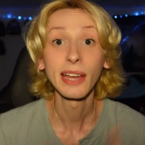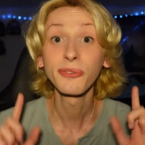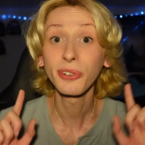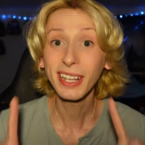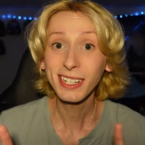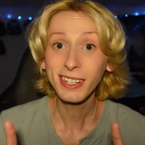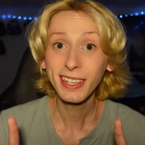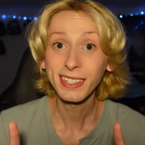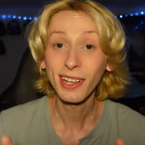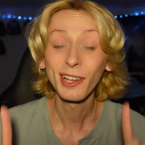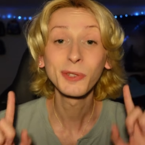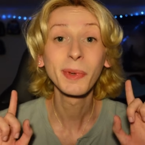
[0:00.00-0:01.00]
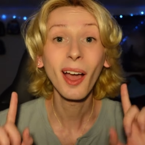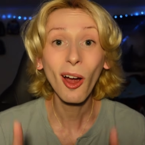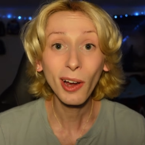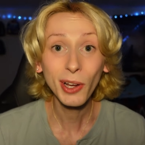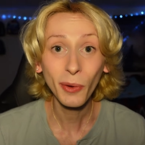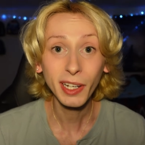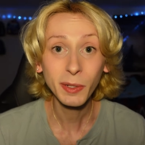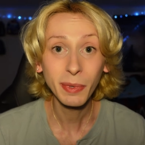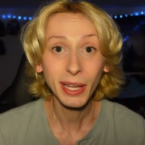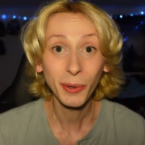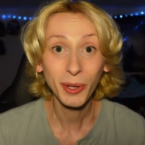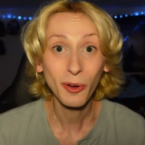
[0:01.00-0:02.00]
And for each of these songs, we are going to be
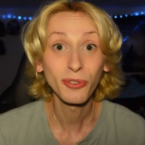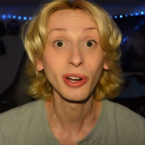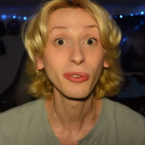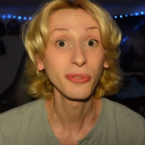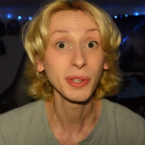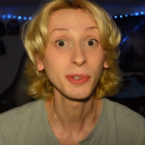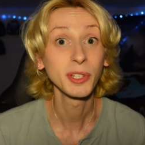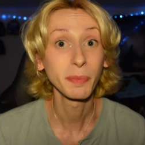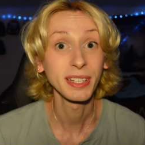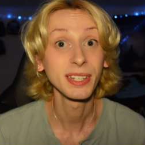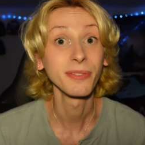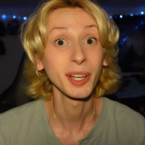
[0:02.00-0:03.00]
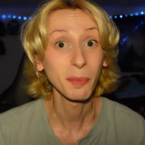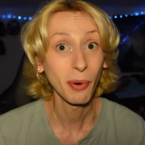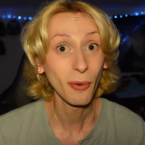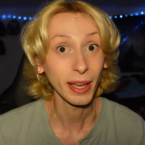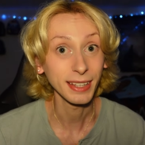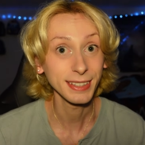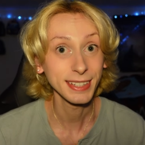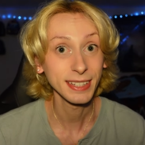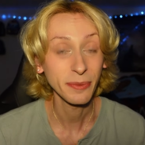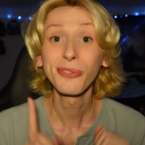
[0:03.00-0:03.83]
going over a few specific points.